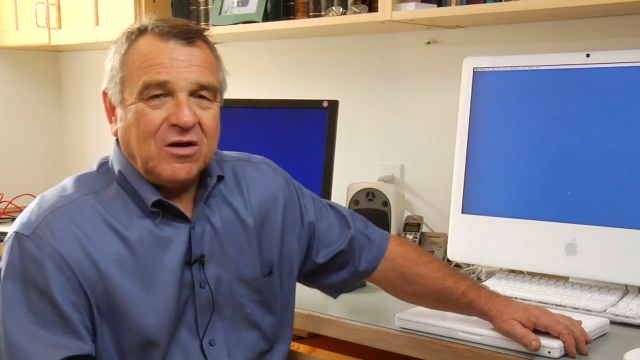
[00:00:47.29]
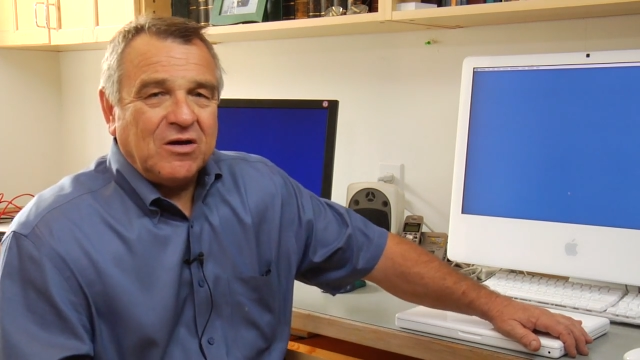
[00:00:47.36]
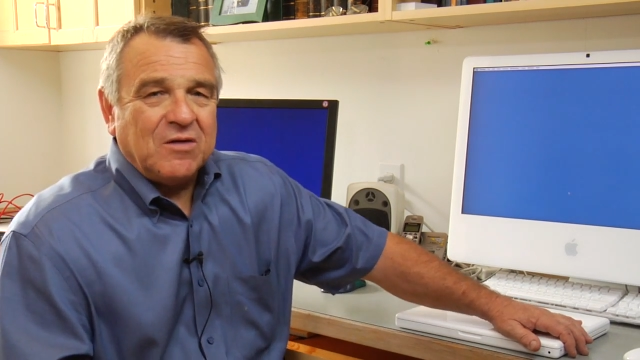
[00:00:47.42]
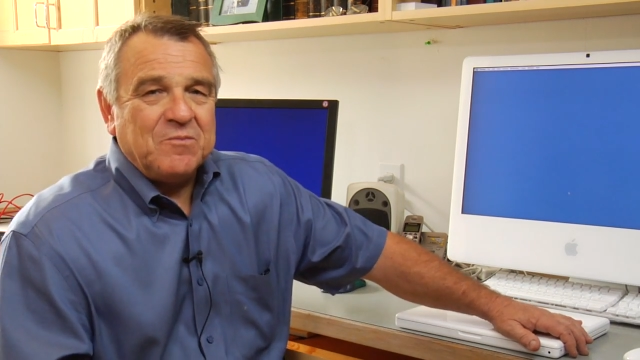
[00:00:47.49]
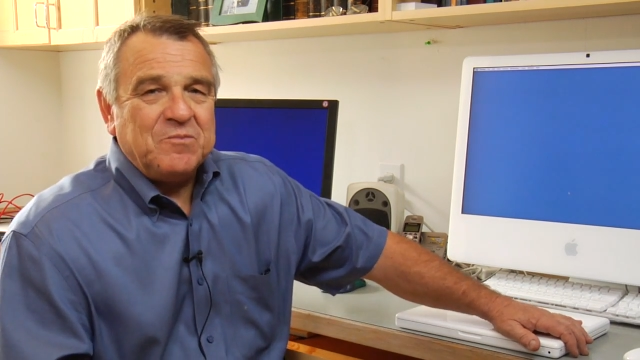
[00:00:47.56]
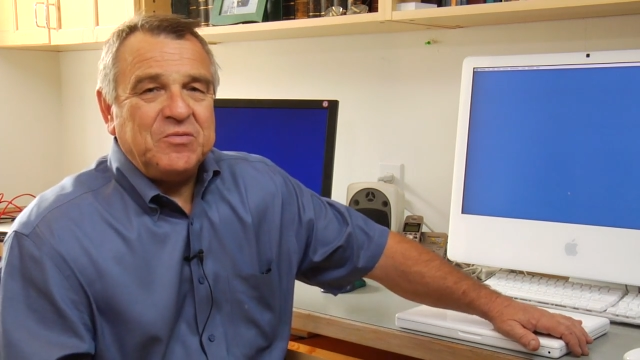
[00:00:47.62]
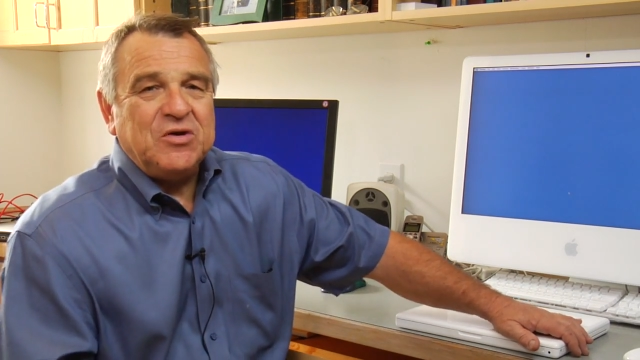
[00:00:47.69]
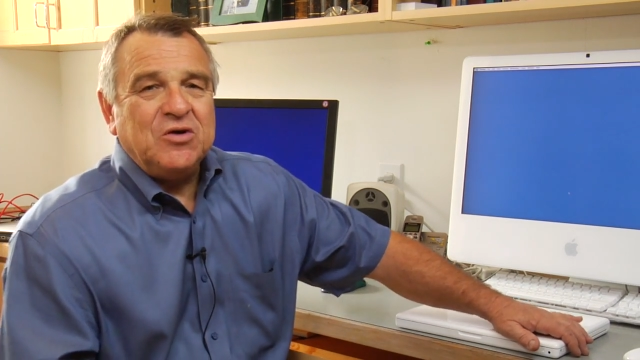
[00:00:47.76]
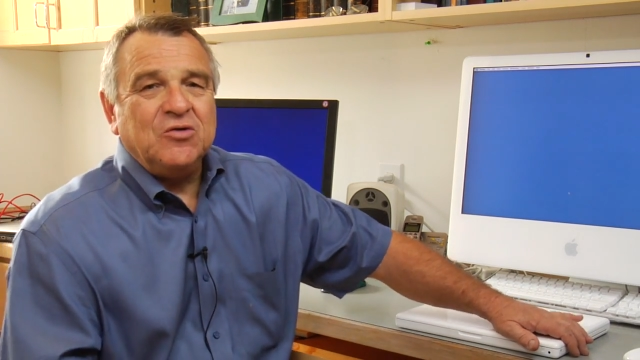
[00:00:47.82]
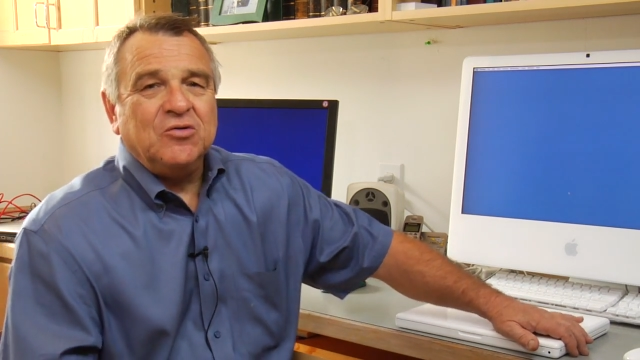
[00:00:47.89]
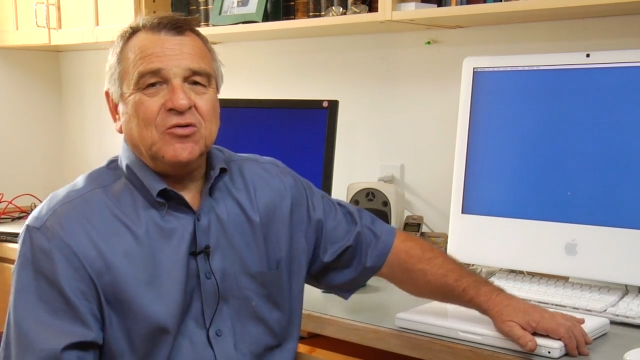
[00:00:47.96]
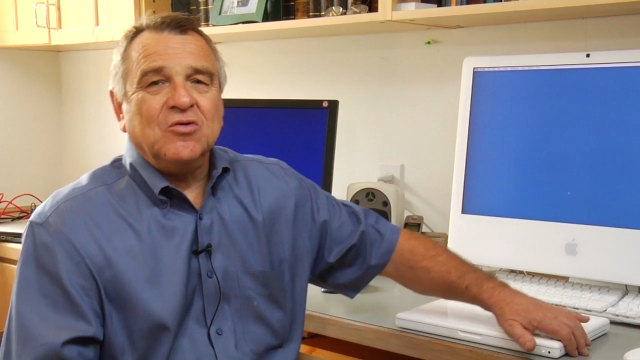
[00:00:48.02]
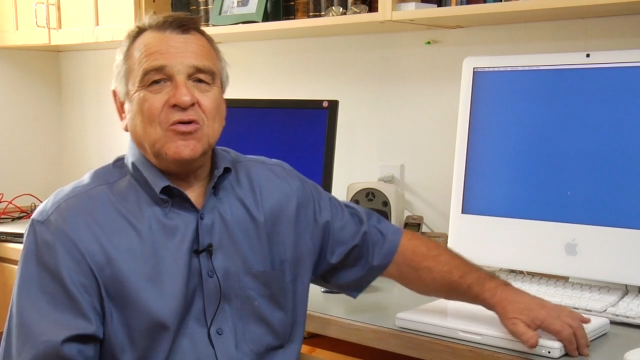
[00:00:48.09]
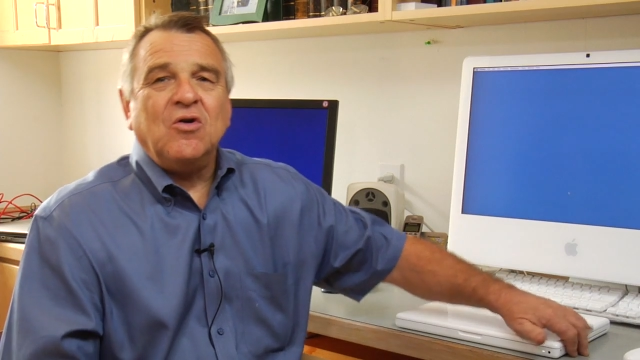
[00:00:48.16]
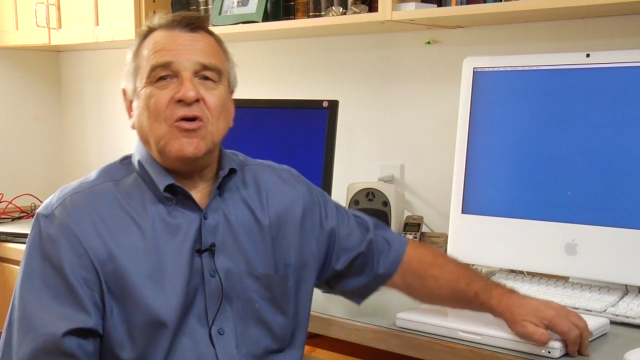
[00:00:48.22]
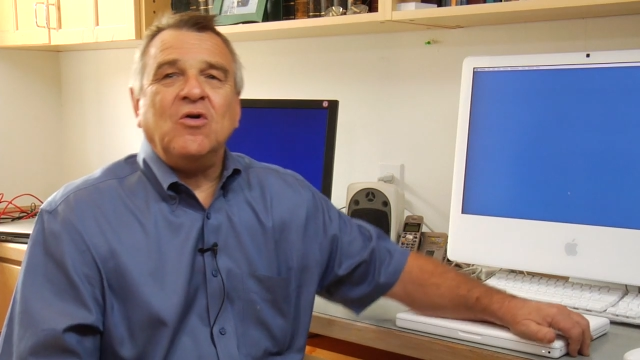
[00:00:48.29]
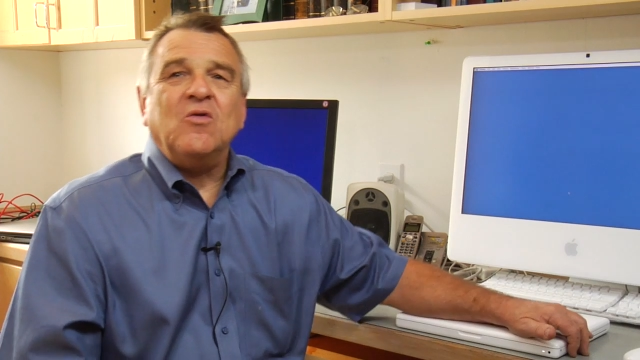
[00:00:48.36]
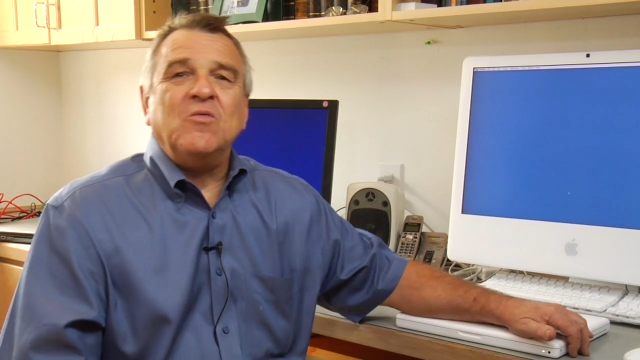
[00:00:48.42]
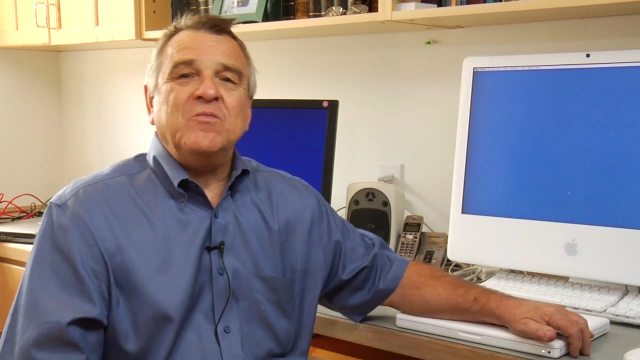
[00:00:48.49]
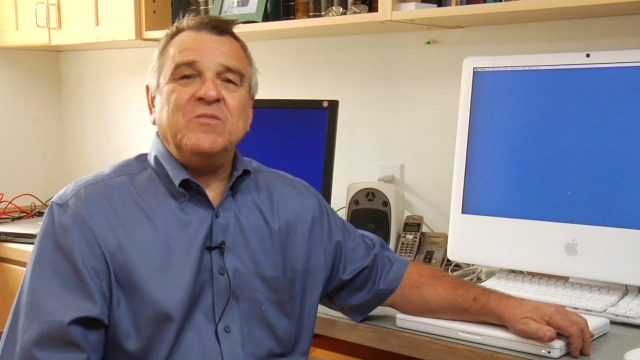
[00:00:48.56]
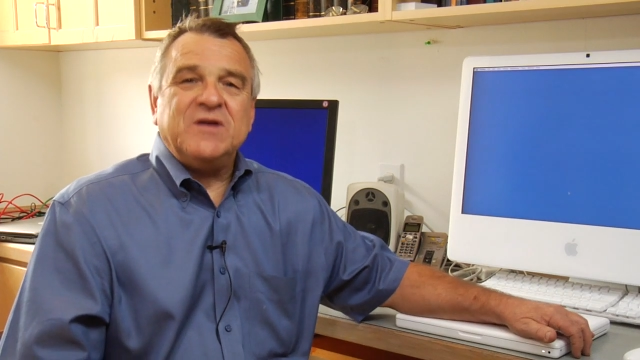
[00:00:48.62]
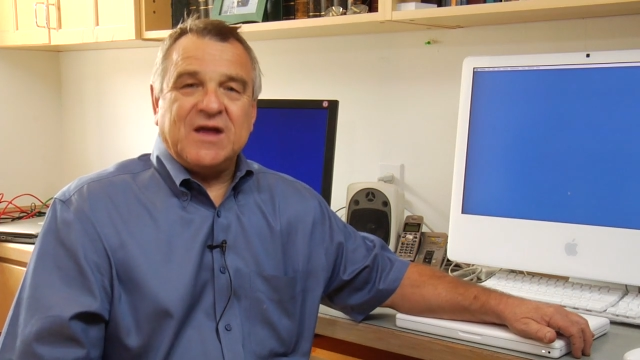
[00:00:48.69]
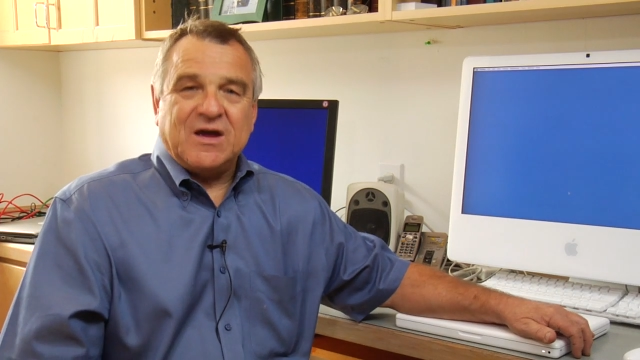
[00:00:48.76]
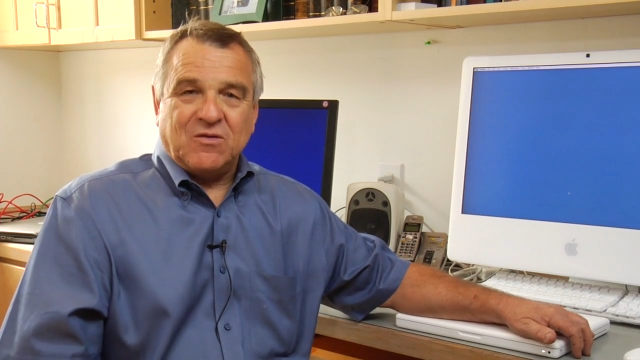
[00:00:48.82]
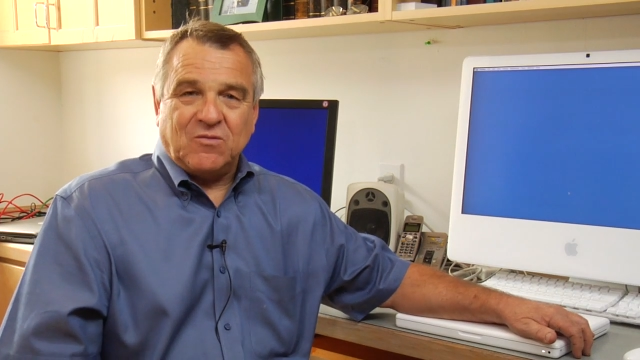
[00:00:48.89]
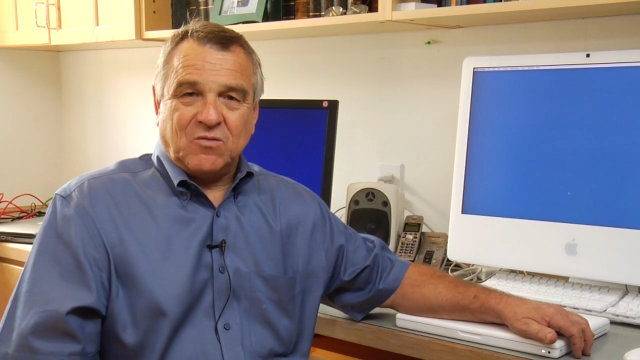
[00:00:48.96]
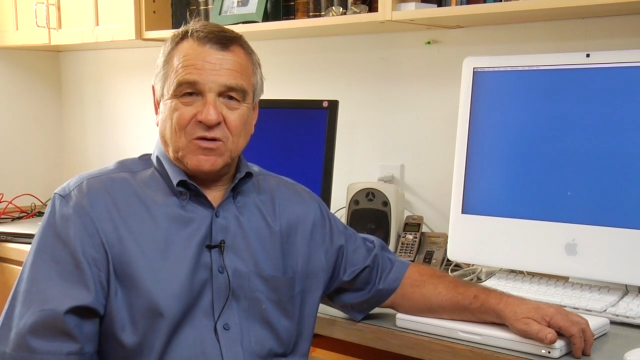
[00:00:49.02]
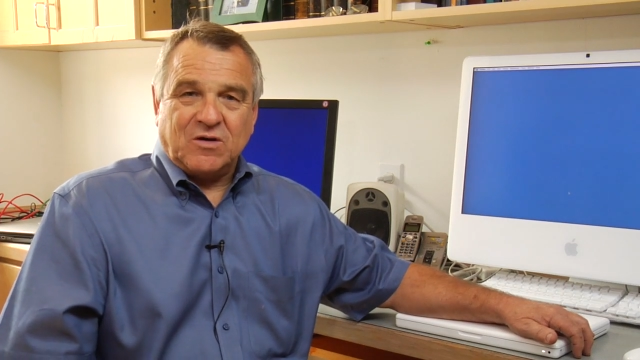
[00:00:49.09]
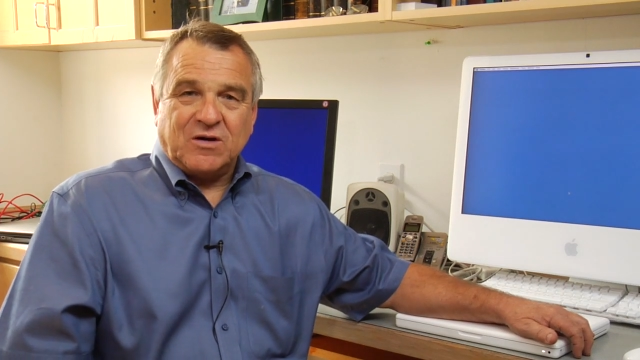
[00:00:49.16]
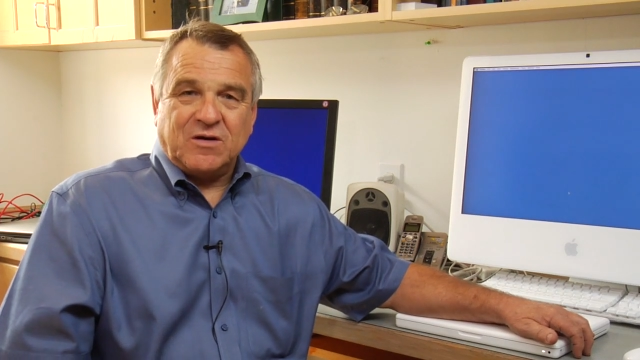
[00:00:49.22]
computer home
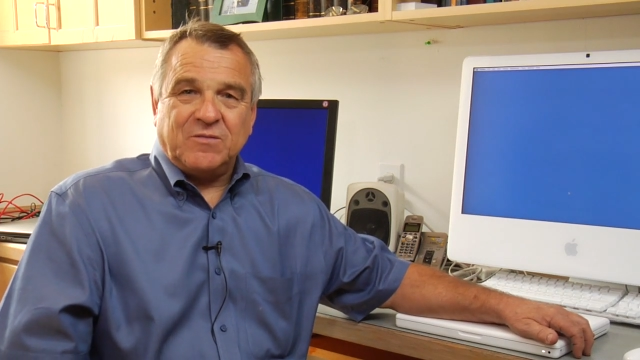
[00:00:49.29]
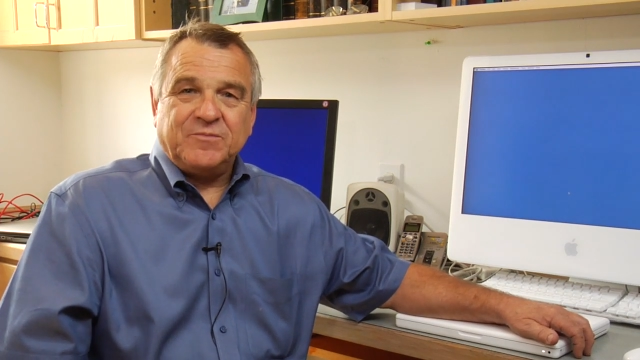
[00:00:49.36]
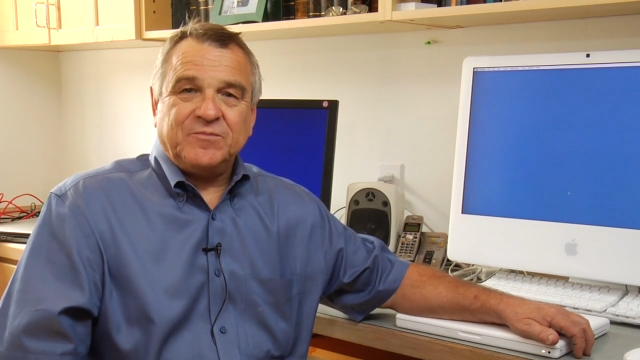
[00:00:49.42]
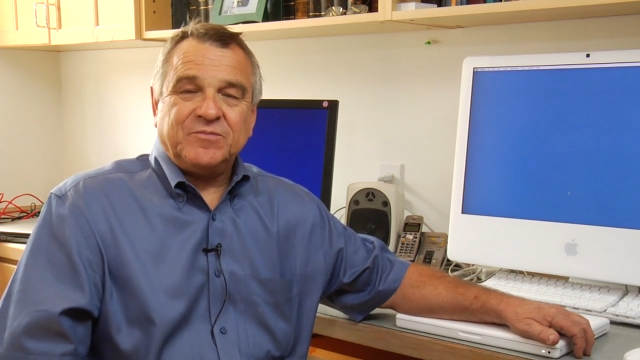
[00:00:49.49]
network?